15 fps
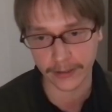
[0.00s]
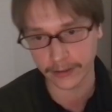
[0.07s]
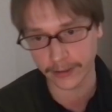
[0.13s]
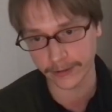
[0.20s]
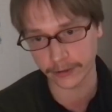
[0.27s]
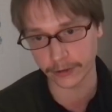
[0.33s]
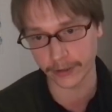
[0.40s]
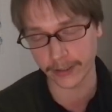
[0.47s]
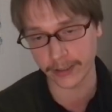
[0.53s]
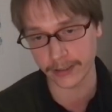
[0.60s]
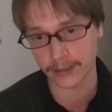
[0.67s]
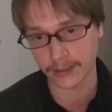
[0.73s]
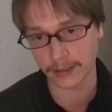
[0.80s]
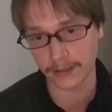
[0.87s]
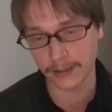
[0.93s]

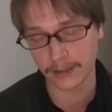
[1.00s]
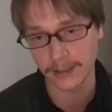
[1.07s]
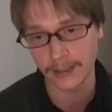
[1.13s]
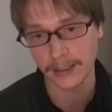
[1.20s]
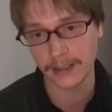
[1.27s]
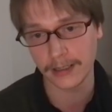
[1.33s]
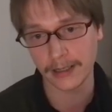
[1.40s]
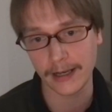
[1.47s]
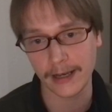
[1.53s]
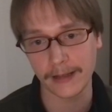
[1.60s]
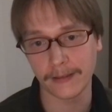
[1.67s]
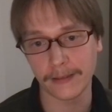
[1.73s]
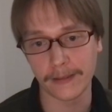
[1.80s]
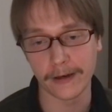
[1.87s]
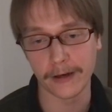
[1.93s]
territories
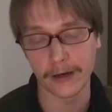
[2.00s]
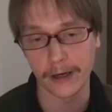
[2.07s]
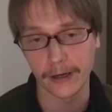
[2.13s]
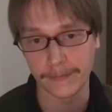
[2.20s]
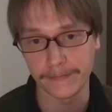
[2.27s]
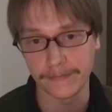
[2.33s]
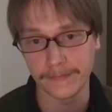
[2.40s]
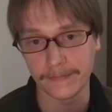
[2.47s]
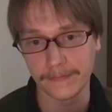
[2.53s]
and the